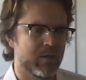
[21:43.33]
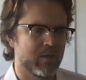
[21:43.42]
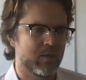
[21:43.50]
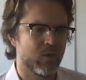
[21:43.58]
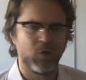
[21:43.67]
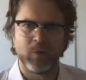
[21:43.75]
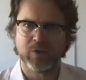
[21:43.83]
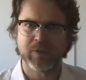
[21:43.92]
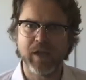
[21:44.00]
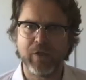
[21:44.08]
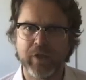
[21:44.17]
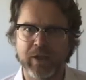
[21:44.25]
Almost
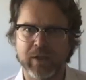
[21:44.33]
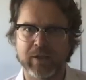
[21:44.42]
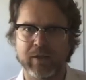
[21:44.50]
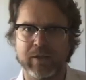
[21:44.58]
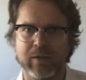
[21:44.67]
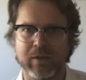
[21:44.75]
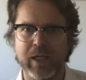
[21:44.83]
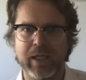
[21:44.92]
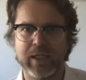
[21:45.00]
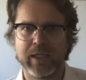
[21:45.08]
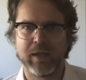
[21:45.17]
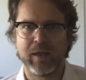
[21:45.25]
nothing. And
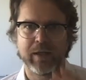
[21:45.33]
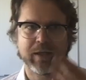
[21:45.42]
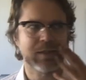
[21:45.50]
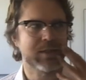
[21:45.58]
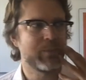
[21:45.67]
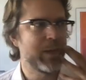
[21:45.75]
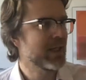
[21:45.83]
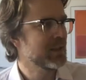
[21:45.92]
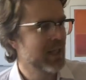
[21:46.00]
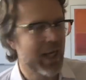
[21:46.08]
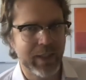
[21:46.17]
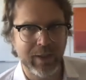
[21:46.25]
yet, like, a
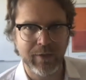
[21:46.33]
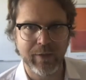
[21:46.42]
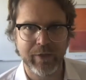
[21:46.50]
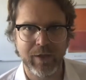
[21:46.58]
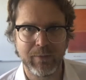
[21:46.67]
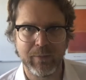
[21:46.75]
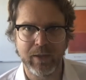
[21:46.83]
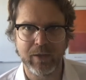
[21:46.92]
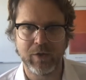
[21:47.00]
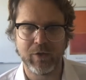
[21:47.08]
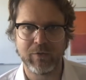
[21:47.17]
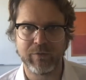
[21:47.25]
spectacular number
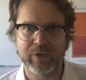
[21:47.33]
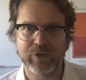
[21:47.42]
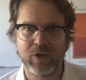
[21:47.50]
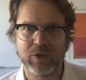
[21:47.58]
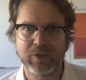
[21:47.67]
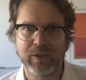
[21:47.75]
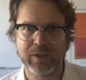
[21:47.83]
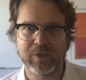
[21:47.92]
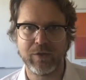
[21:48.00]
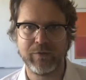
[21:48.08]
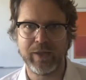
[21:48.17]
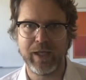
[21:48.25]
of atrocities
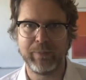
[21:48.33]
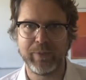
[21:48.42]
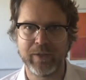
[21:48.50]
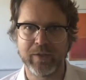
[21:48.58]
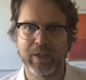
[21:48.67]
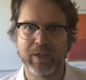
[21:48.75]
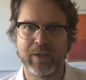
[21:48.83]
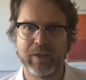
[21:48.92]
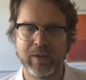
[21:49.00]
over that period.